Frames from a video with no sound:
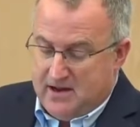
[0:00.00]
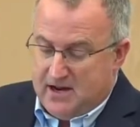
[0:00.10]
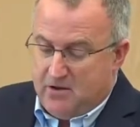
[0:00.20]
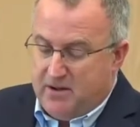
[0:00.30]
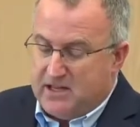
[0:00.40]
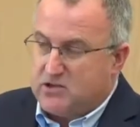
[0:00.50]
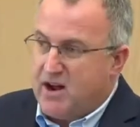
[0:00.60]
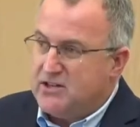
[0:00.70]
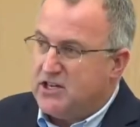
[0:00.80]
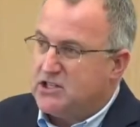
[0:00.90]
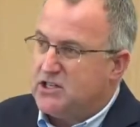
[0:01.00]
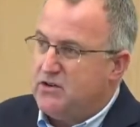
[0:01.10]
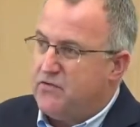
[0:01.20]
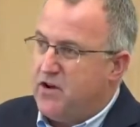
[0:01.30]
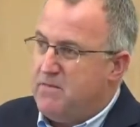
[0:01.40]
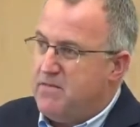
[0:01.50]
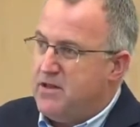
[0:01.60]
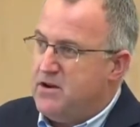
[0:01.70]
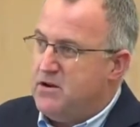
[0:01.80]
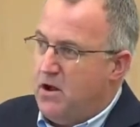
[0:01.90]
And there'll be this transition from
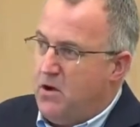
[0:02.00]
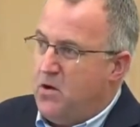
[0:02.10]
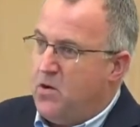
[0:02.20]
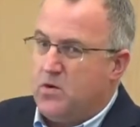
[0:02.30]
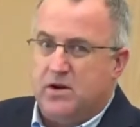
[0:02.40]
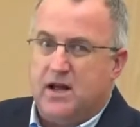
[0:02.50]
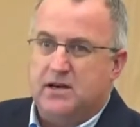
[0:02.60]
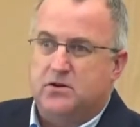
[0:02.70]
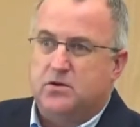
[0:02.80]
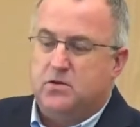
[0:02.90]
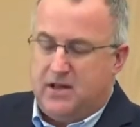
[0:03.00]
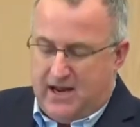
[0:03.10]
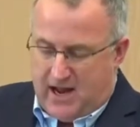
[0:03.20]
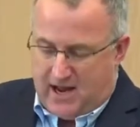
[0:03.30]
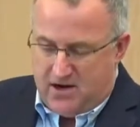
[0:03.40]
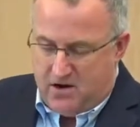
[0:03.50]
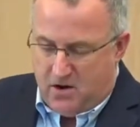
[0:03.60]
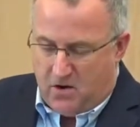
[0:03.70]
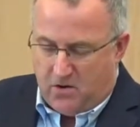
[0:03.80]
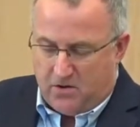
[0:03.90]
the known into the
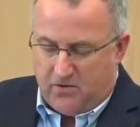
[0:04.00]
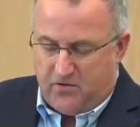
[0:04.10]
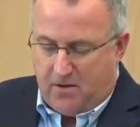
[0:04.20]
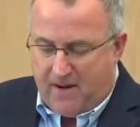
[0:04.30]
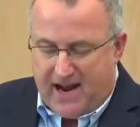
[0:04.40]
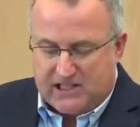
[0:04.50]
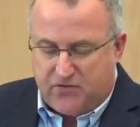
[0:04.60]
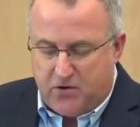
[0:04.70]
unknown. For the past 4